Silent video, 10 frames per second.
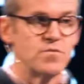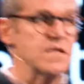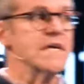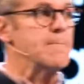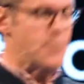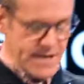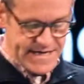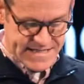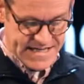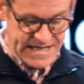the
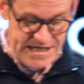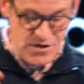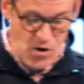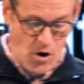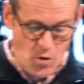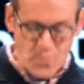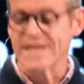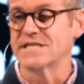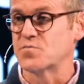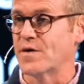place that he
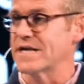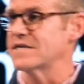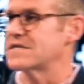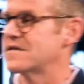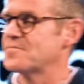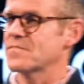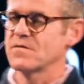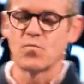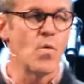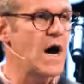always went.
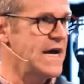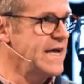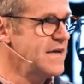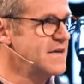Why?